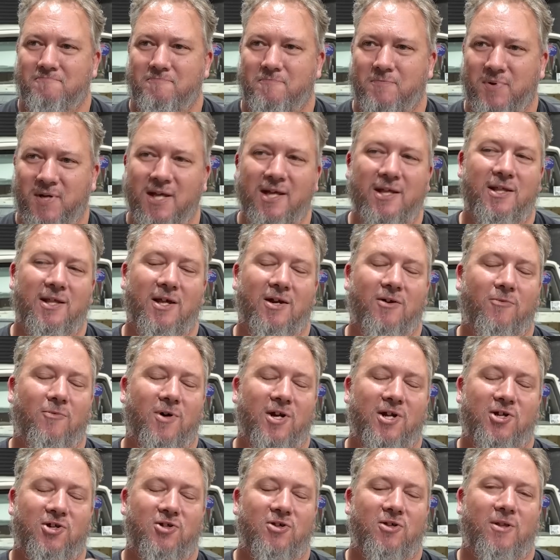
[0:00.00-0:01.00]
being that I
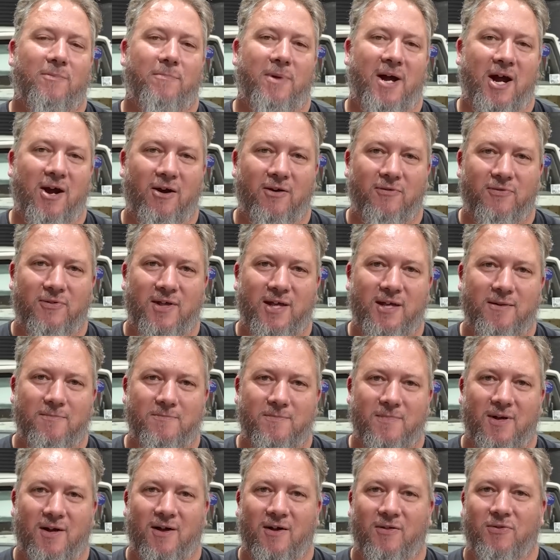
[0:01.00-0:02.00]
want to do the Barra thing,
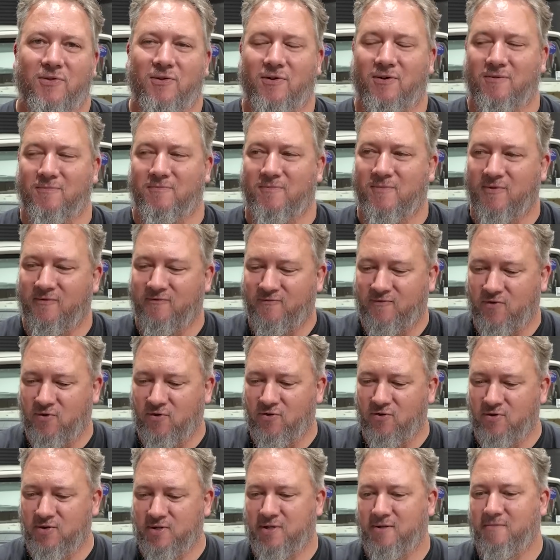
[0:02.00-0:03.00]
I thought
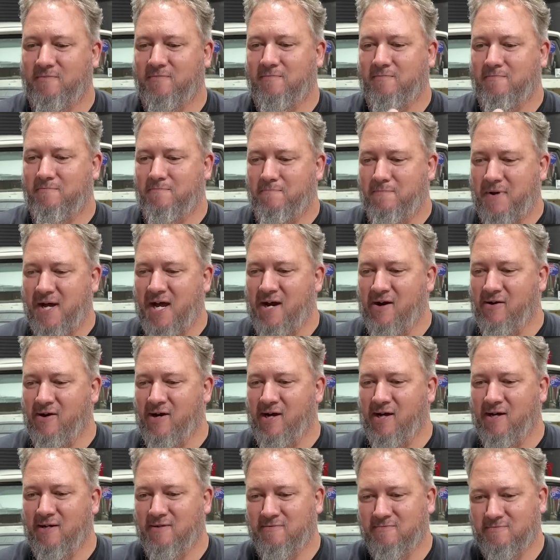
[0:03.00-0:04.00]
Ford,
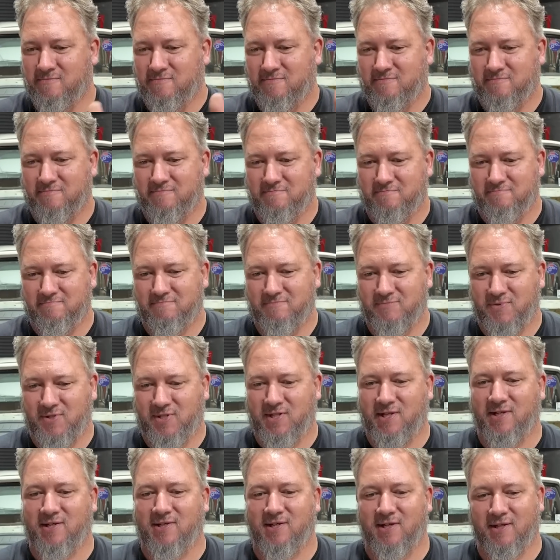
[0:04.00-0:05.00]
Barra,
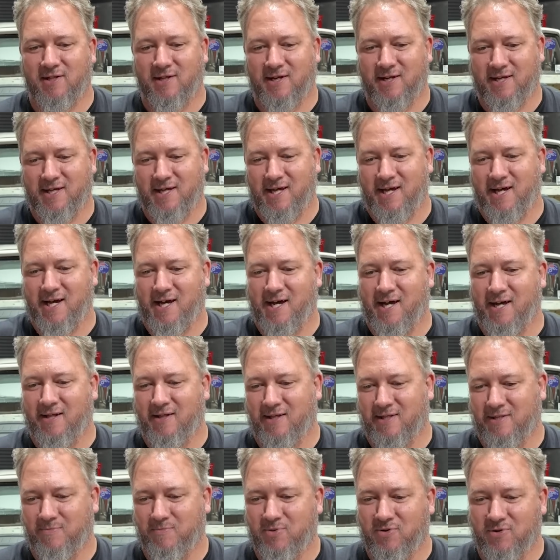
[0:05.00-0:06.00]
6-cylinder car,
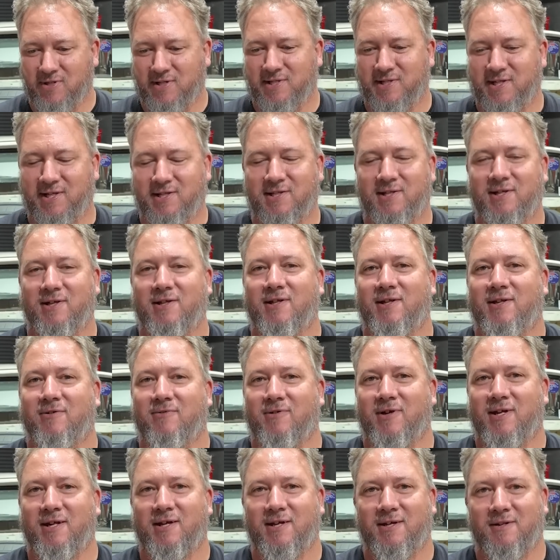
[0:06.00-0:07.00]
let's put a
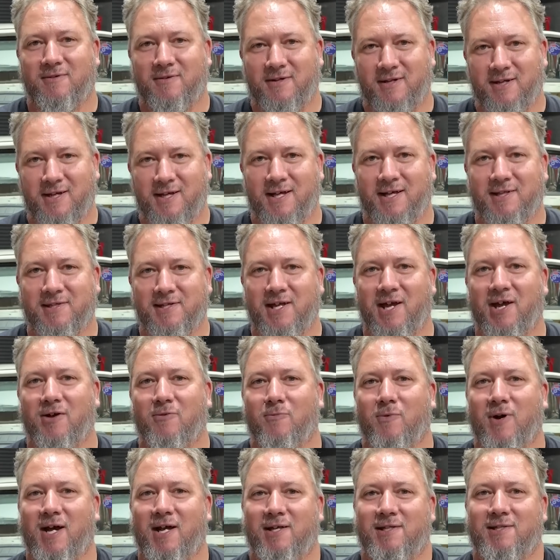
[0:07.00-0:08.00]
6-cylinder in it, let's go
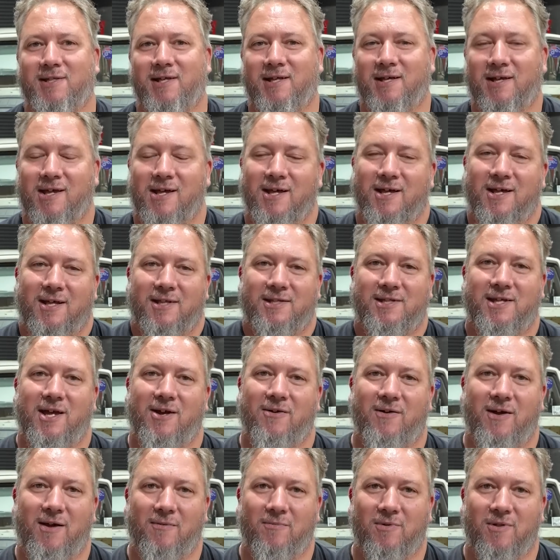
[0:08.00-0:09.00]
racing, let's go
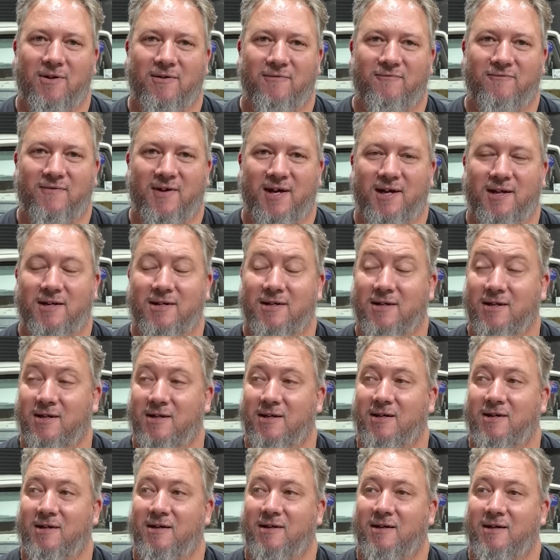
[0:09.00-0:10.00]
have a lot of fun.
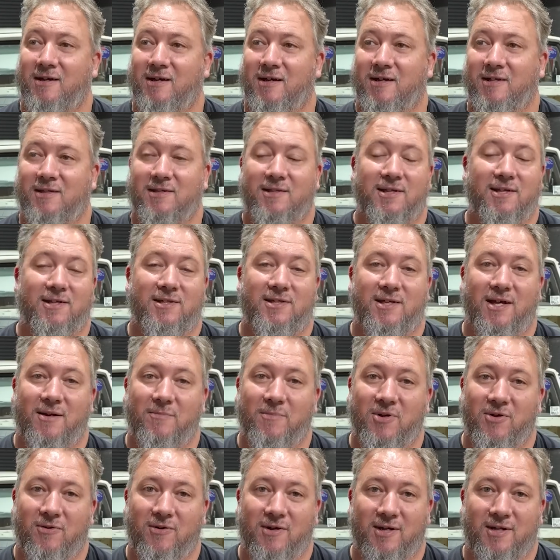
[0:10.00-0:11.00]
It's Six
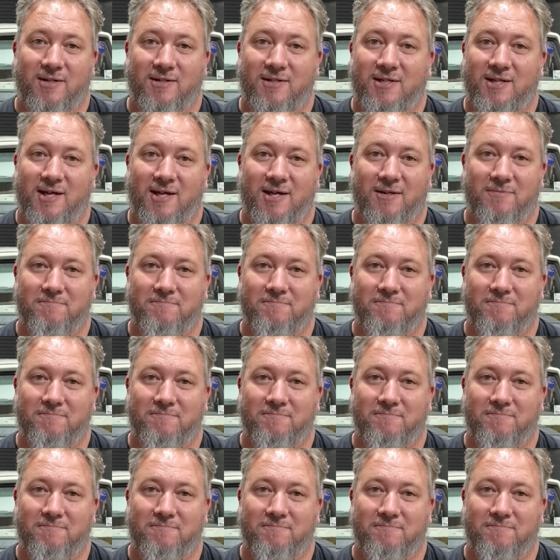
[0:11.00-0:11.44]
Summer and